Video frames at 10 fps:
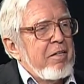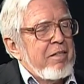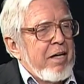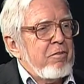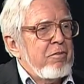
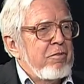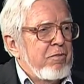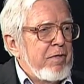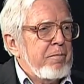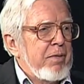thousands of
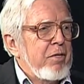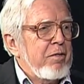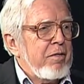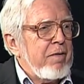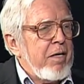feet below
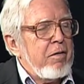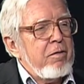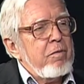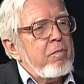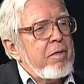the
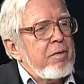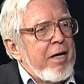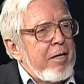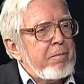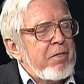ground. What
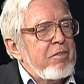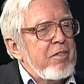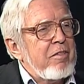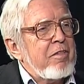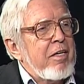happens
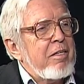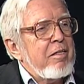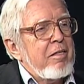is a